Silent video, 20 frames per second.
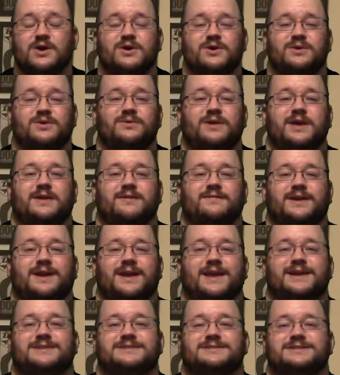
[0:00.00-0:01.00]
who gave it a
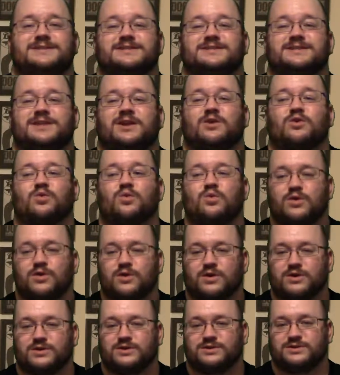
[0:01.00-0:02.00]

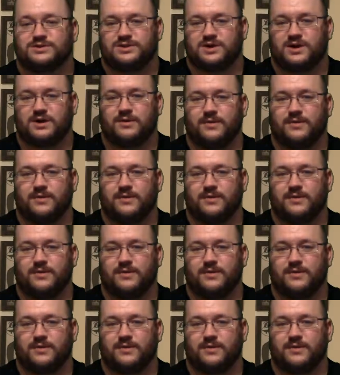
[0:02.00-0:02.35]
6.25 star